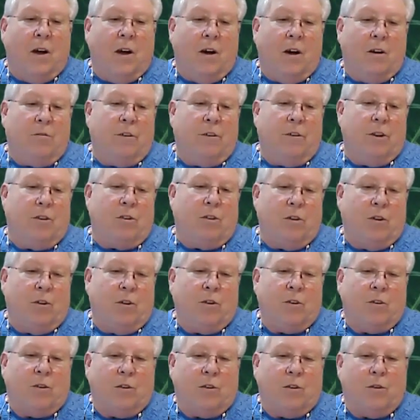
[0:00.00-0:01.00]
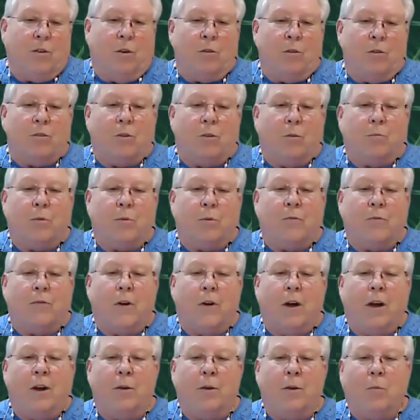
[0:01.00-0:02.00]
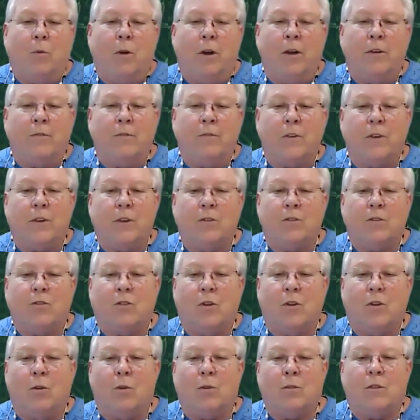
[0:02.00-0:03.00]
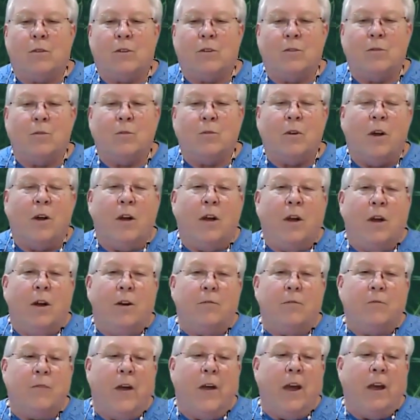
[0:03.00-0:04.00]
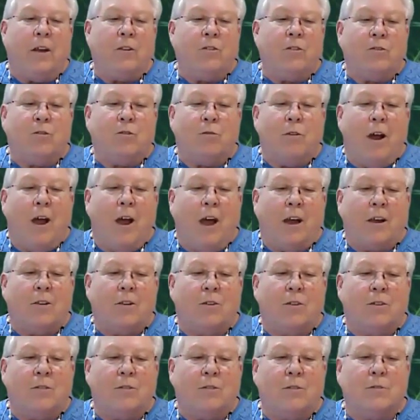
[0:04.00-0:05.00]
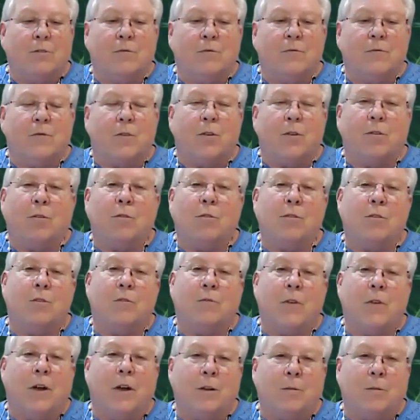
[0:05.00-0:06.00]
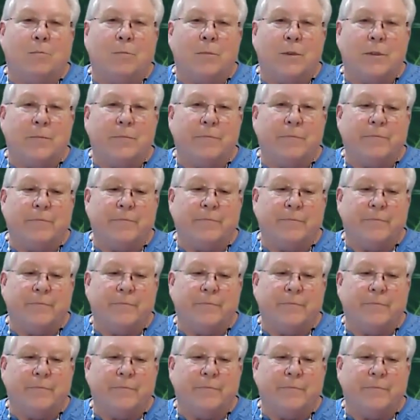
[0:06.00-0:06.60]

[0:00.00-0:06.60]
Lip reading: A return could also provide a way for your soul to fast track to further development.